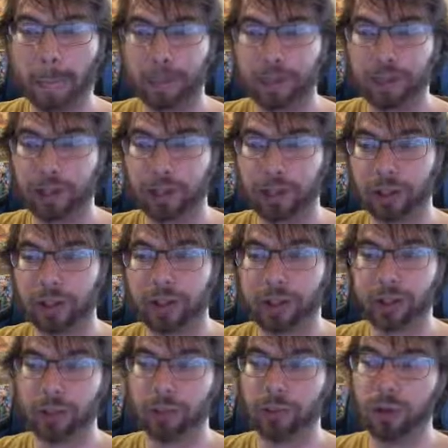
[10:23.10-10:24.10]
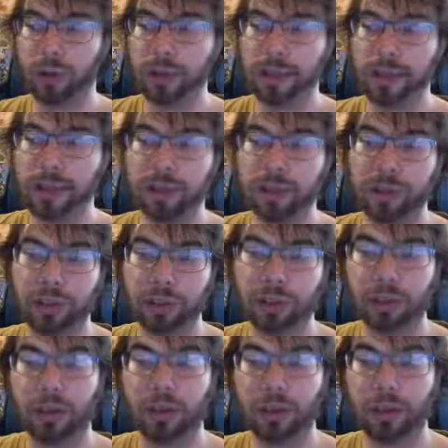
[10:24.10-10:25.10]
Dark Magician will be even
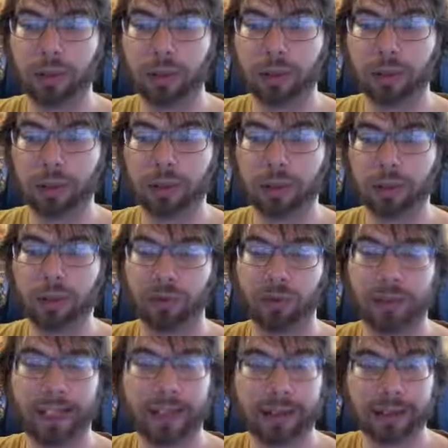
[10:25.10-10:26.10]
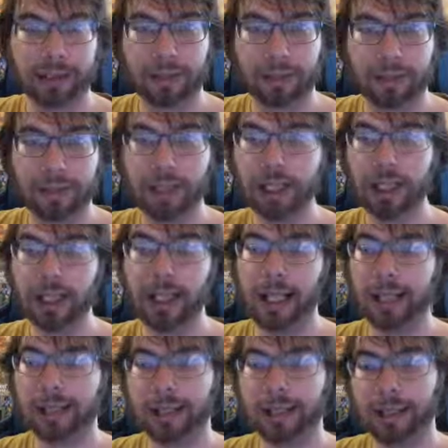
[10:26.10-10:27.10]
stronger because there's a rank 7
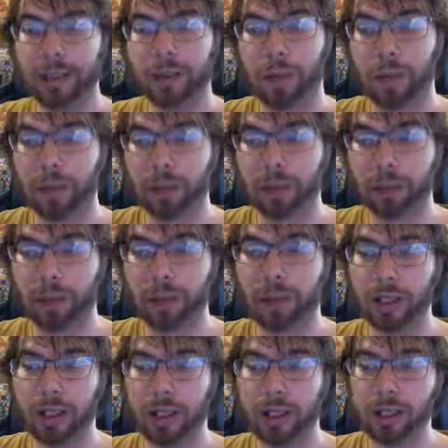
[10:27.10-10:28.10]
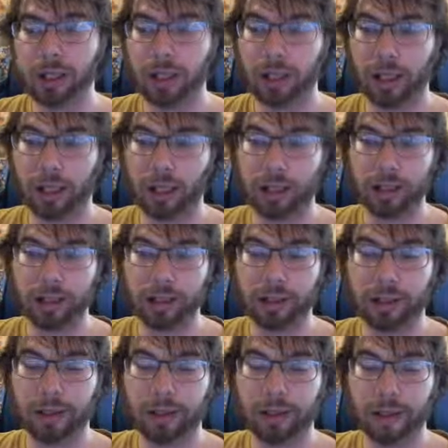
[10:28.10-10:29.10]
Xyz monster
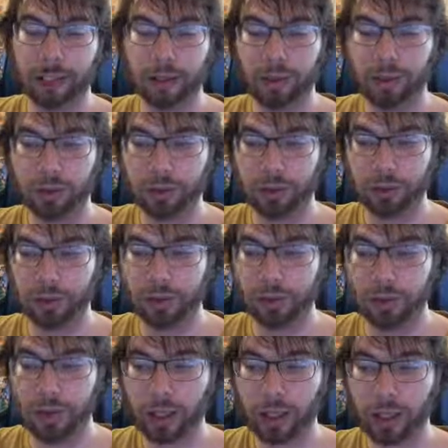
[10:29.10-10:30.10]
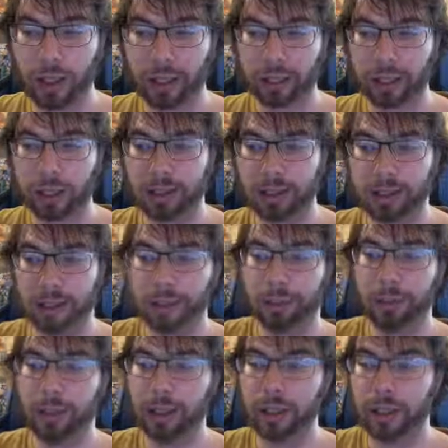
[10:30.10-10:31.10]
available to that
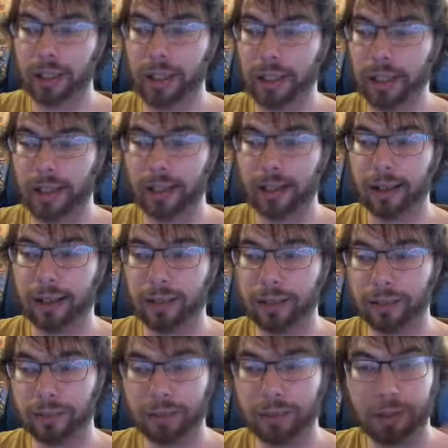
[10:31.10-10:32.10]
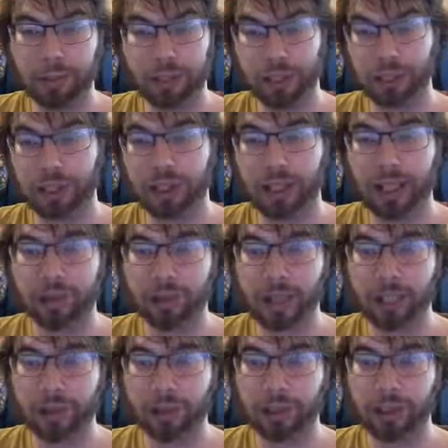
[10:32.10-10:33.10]
archetype, and the Magician's
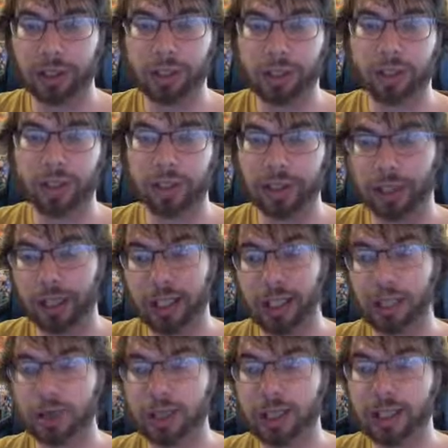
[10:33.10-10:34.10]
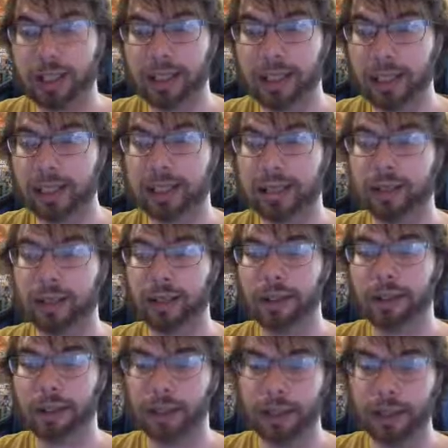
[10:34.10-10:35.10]
Navigation is pretty much a guaranteed
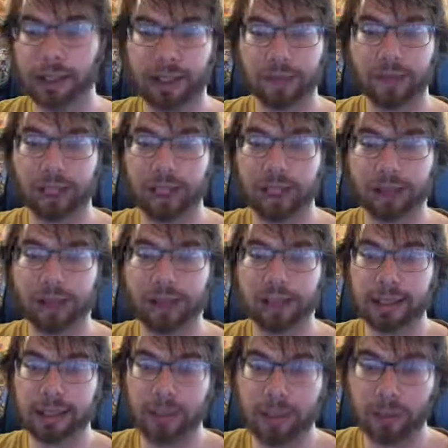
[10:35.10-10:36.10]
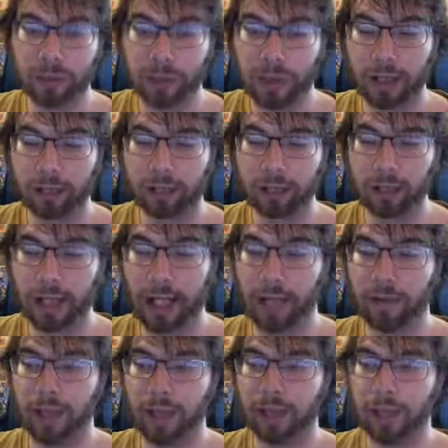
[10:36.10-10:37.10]
rank 7 Xyz whenever we
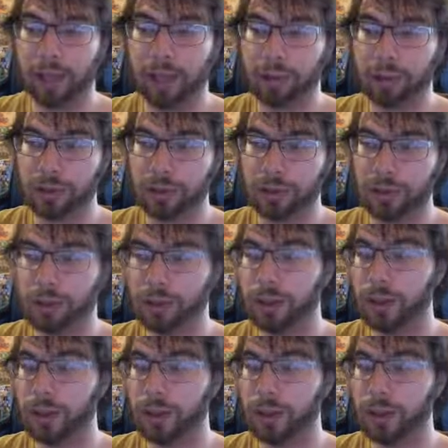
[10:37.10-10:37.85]
have that available. So